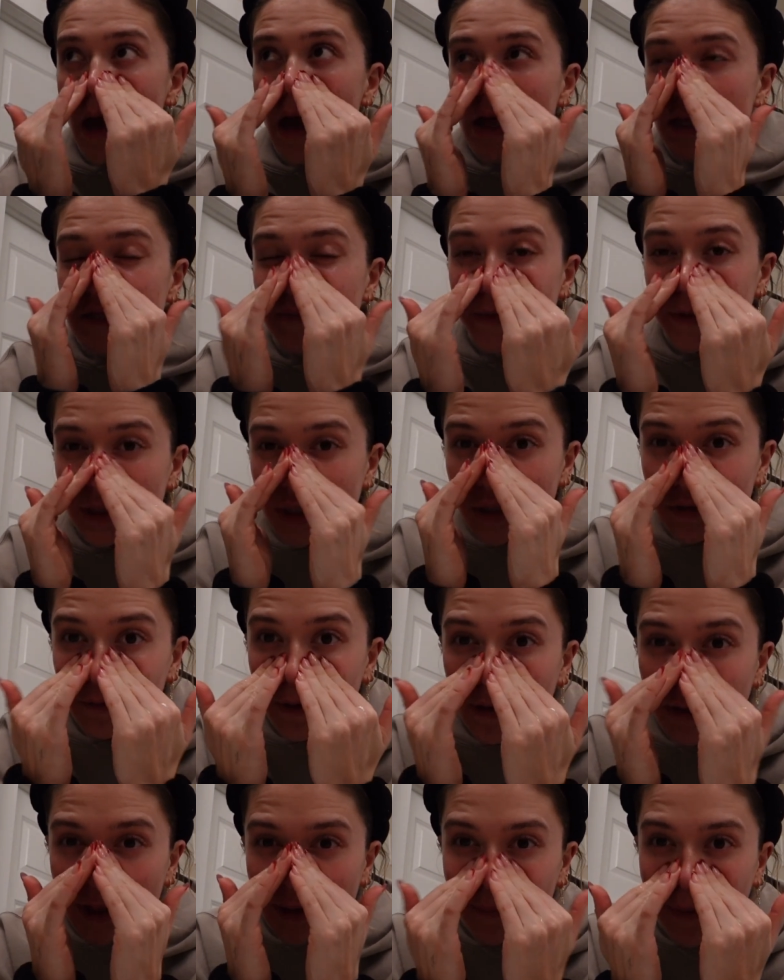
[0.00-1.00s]
especially
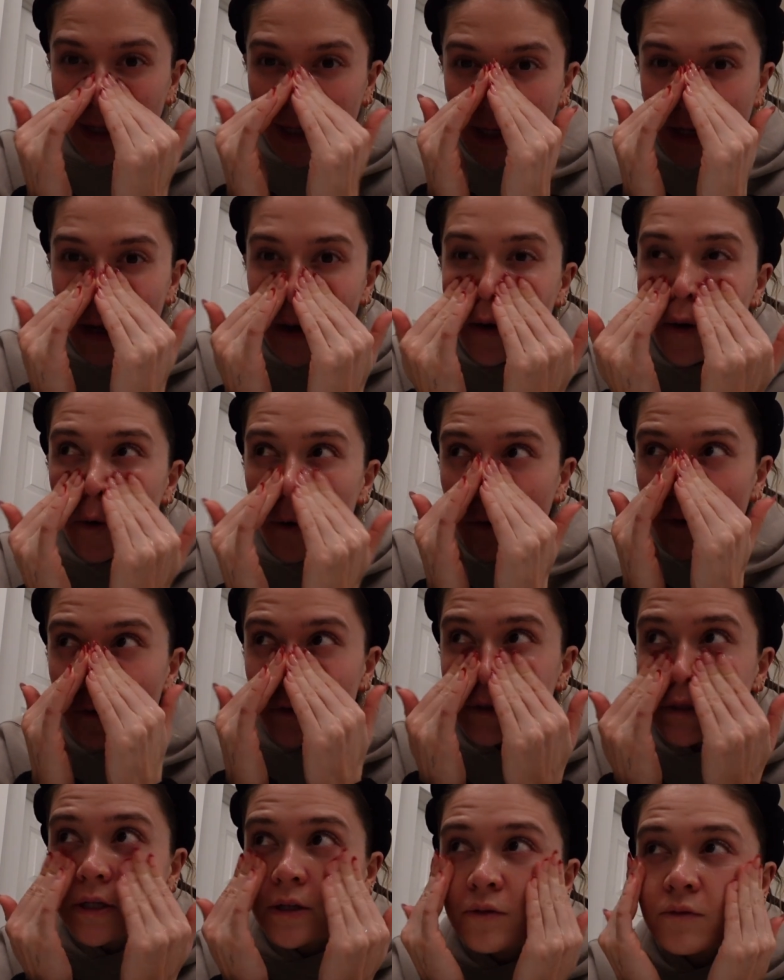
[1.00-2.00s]
around like my
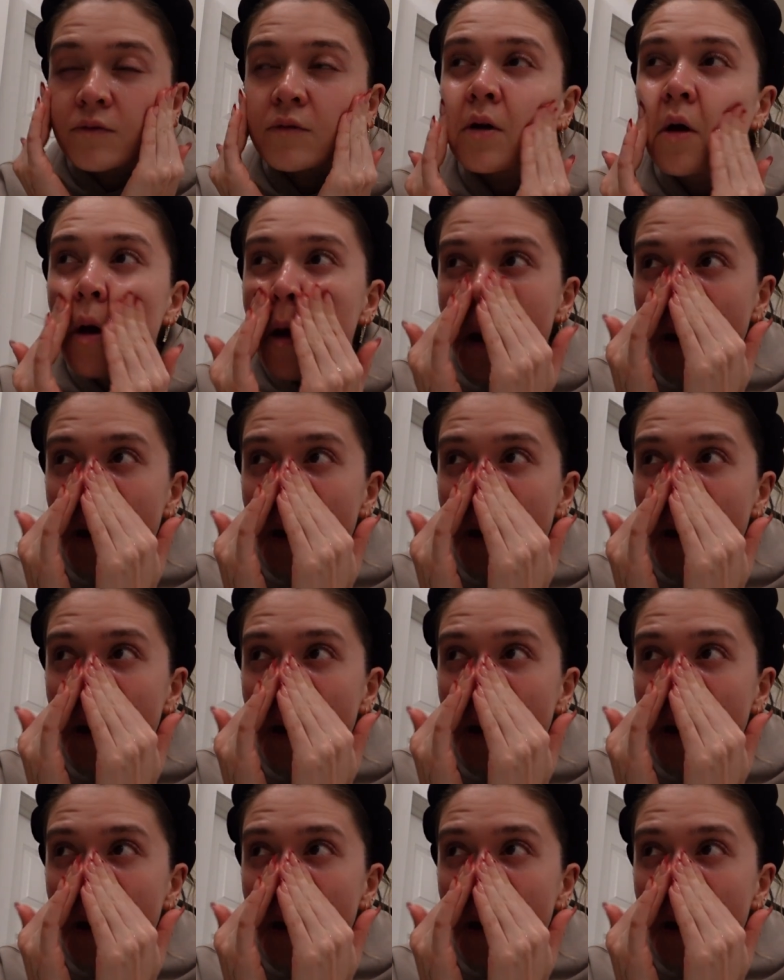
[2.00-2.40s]
nose and